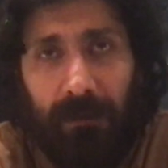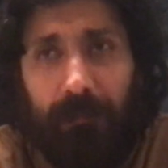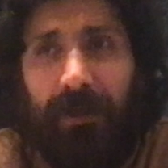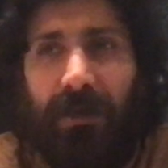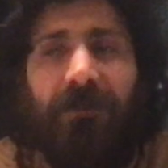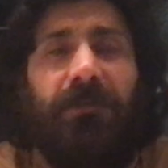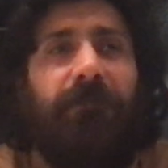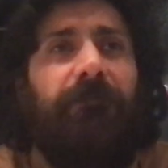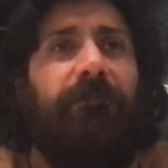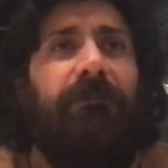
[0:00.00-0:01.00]
because
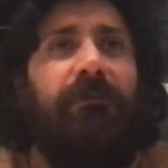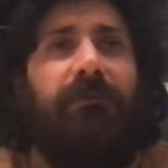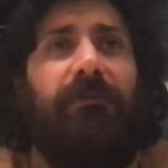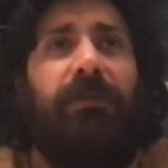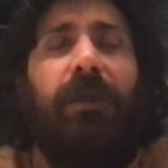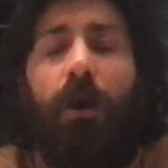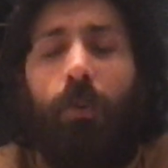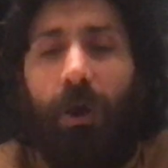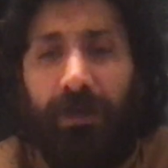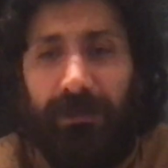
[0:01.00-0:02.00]
of not
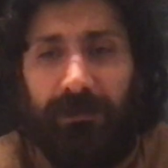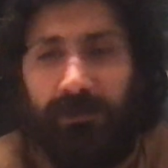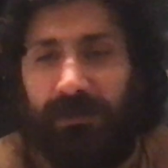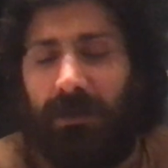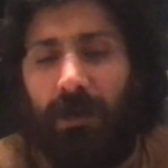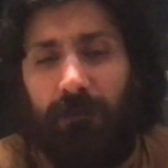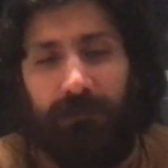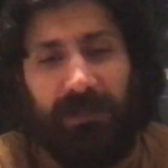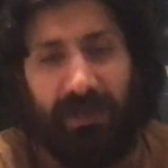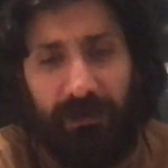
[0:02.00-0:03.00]
wanting to just
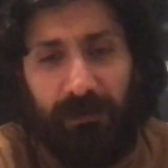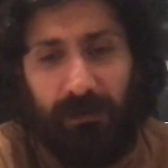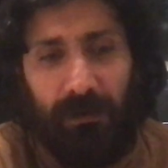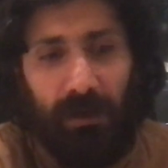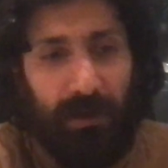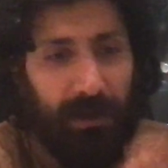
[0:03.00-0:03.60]
come together